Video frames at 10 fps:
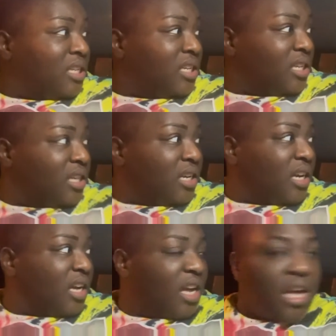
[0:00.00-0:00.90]

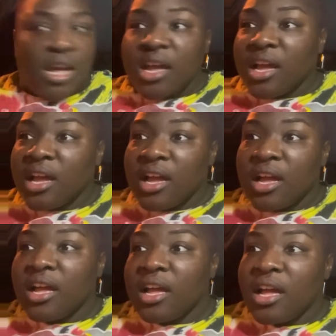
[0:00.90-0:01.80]
No, I just shit
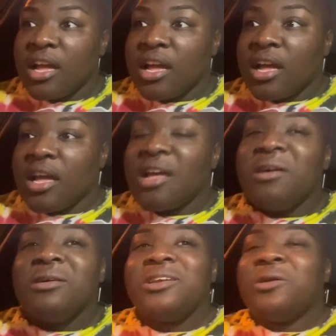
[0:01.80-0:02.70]
it.
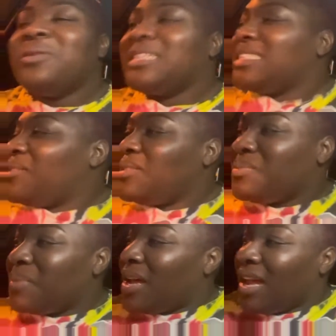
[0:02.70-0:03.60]
No, it's not. It
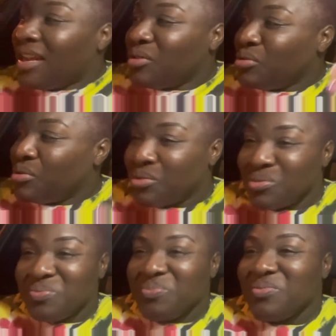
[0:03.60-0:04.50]
smell like duty.
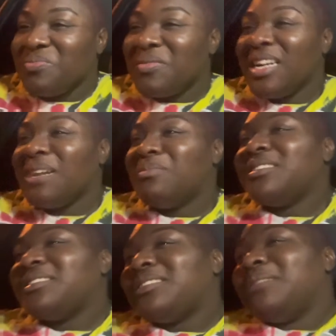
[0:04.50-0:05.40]
Oh, God, my
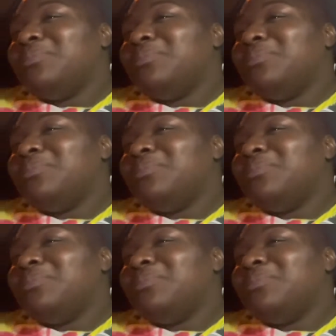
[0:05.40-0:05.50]
stomach.